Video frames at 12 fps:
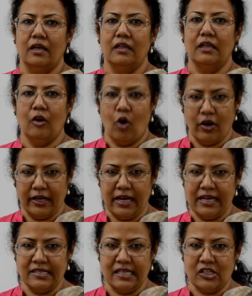the
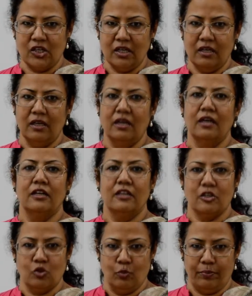organization, the
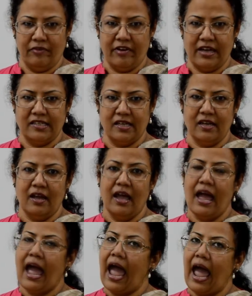supervisor,
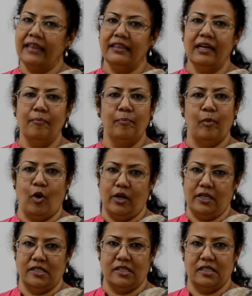and the
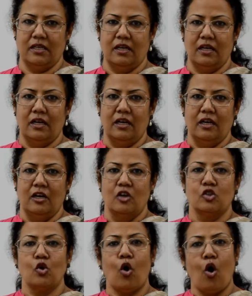employees.
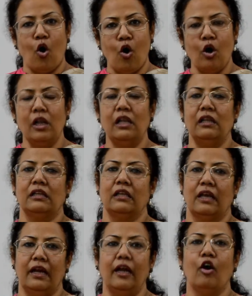So all
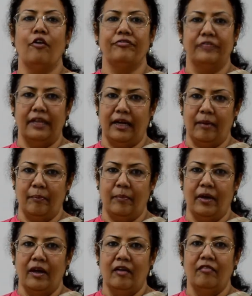three of them
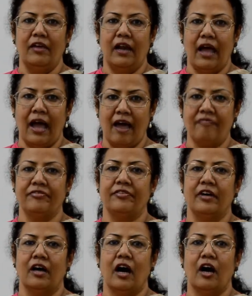will have
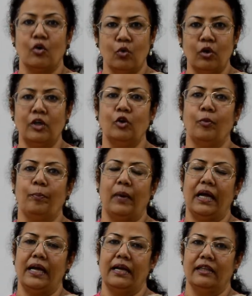a role to
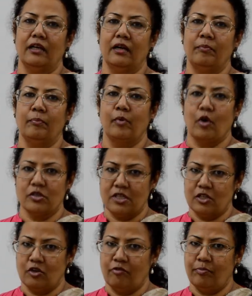play in the
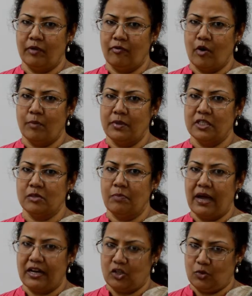process of performance
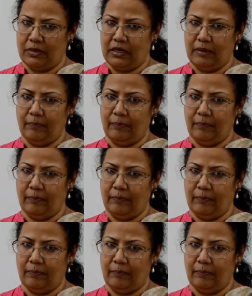management.